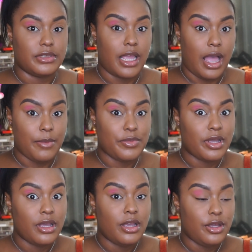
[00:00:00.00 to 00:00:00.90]
Tap
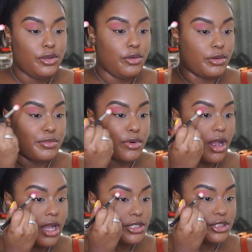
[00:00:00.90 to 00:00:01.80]
your
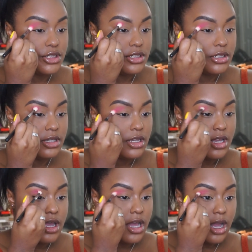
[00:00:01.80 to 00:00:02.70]
brush.
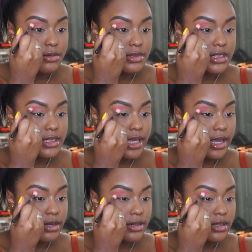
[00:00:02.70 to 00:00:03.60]
I was
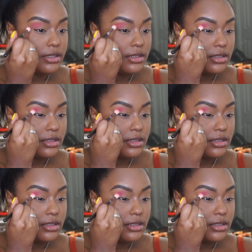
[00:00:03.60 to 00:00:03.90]
scared.